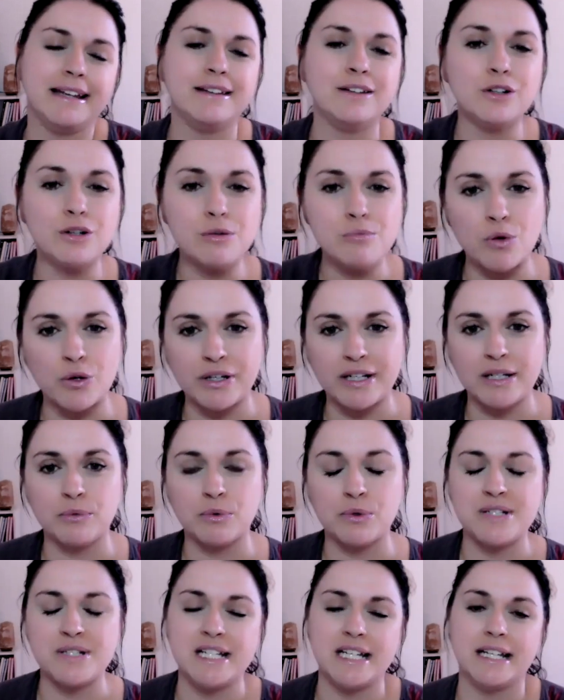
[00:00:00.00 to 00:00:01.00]
in your morning
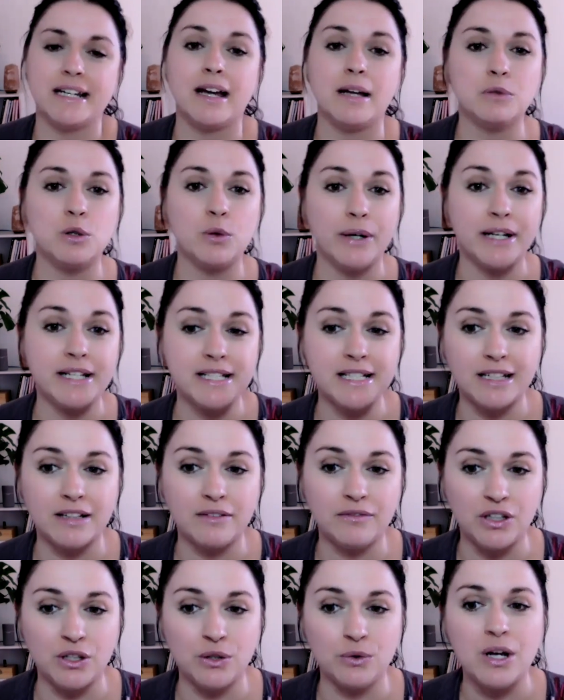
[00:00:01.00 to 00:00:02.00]
routine, I'm going to
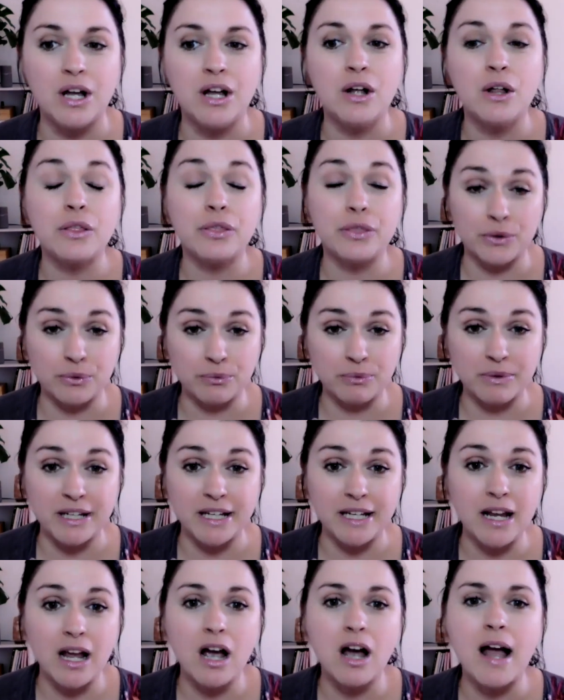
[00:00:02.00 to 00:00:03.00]
give you
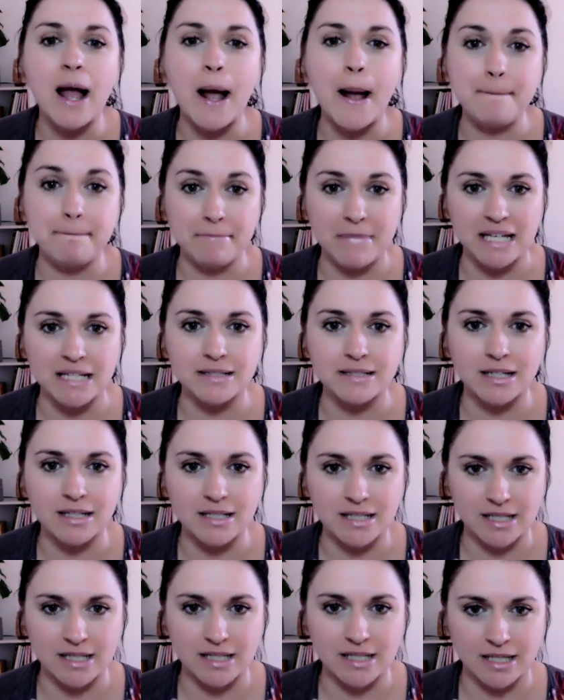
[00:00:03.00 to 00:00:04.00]
three
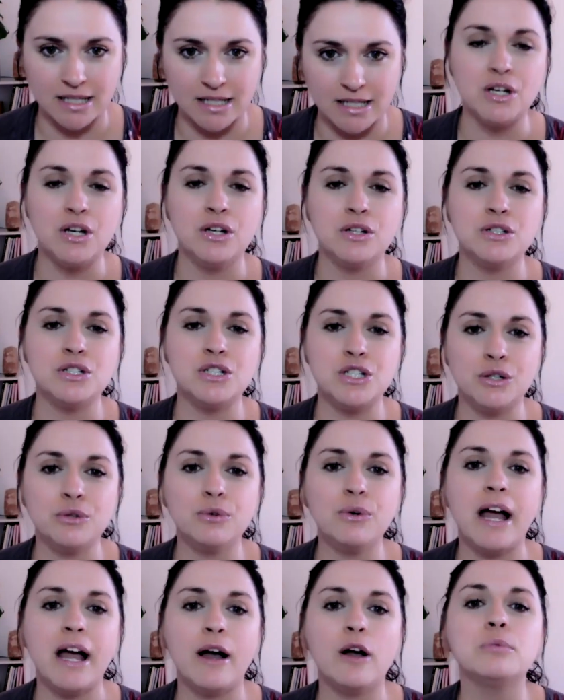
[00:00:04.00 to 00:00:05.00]
amazing tips
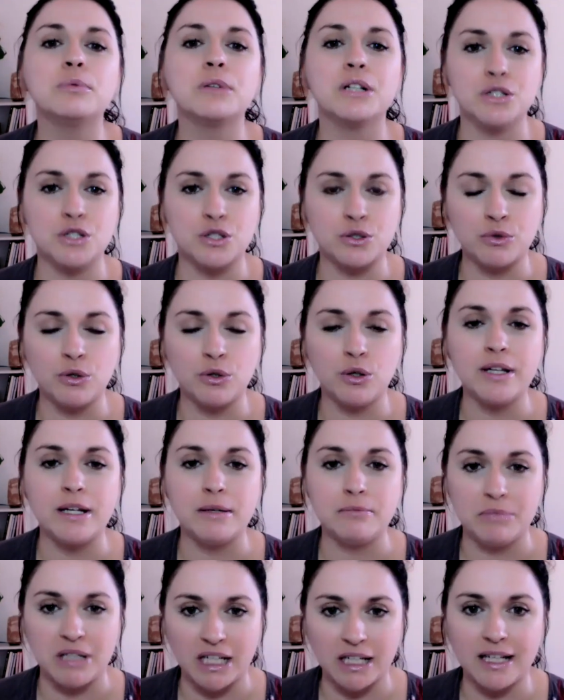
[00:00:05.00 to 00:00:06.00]
to help control
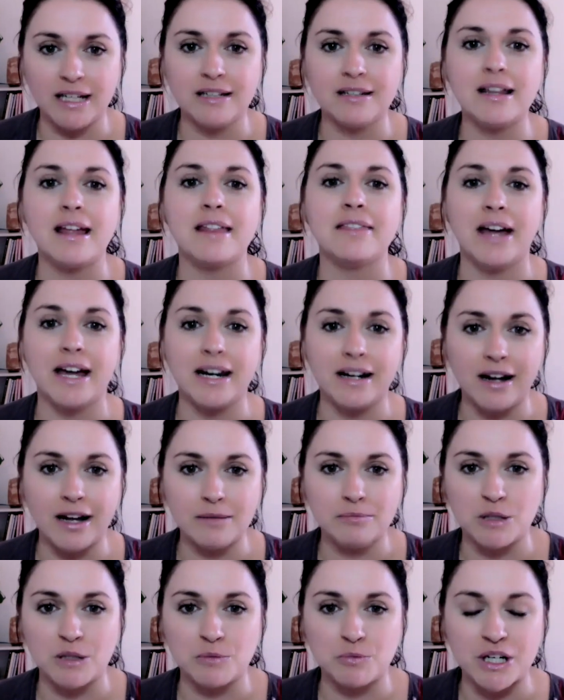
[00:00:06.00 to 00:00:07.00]
and mitigate that high
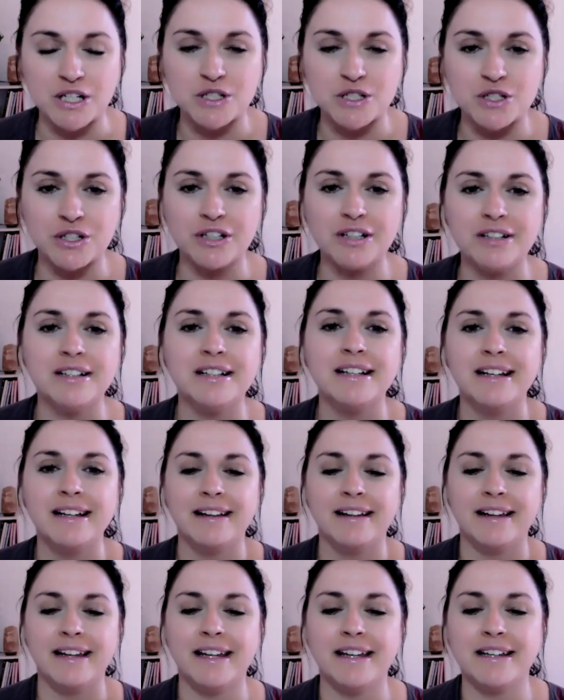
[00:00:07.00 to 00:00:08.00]
blood pressure
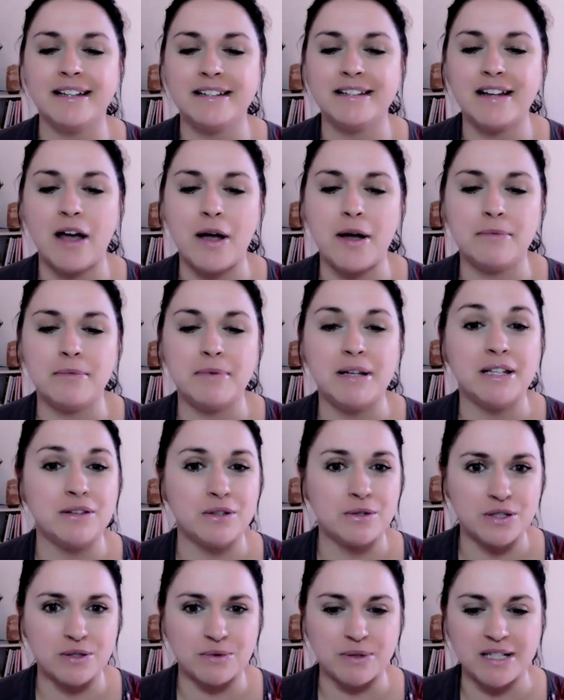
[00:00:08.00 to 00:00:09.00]
in, um, in
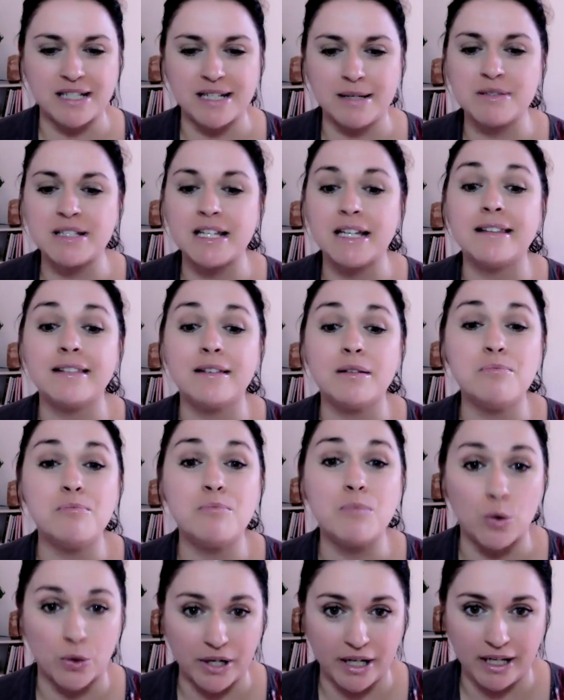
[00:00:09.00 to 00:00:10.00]
those three tips in the
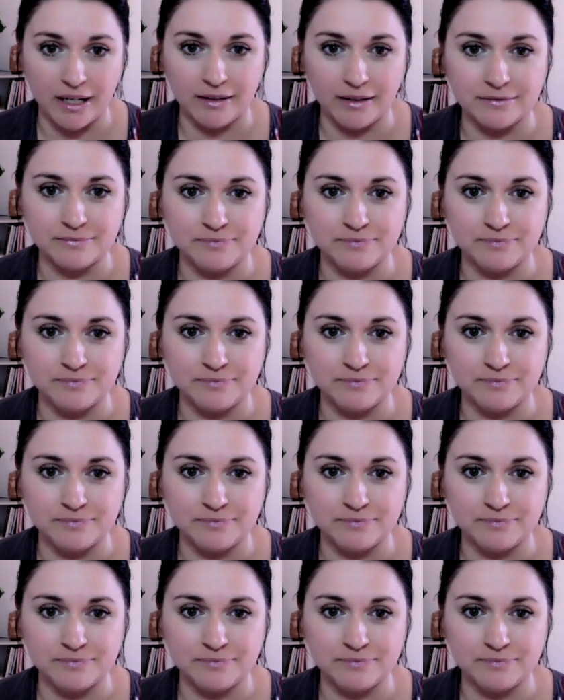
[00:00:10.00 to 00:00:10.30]
morning.